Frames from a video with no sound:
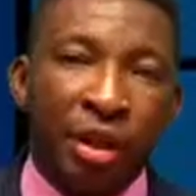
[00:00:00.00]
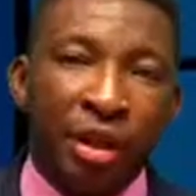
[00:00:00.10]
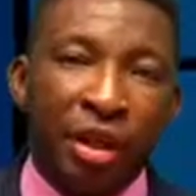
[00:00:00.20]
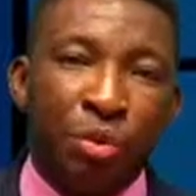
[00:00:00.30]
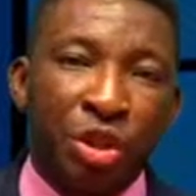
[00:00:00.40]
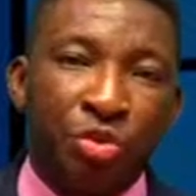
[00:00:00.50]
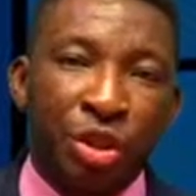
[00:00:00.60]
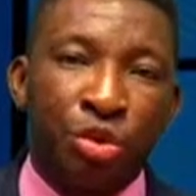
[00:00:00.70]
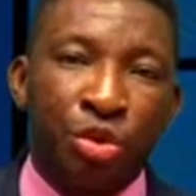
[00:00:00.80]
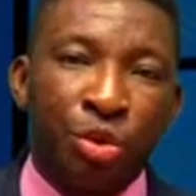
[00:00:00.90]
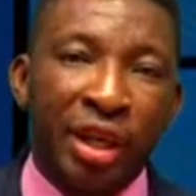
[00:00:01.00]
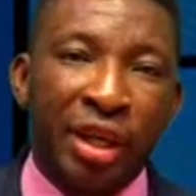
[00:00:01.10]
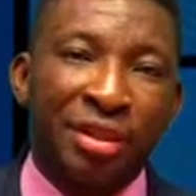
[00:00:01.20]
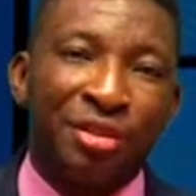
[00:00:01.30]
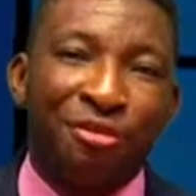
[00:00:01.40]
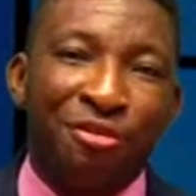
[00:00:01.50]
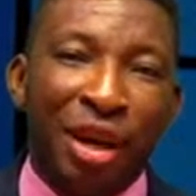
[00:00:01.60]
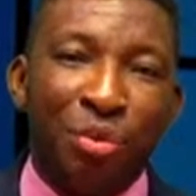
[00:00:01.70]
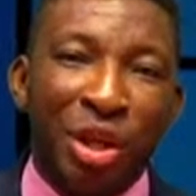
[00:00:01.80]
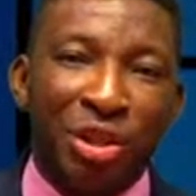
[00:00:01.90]
It was interesting to note that
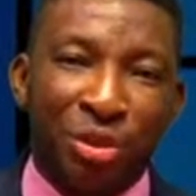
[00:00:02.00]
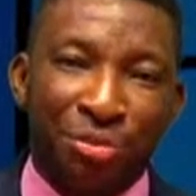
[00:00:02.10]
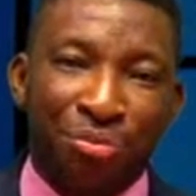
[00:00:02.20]
valuation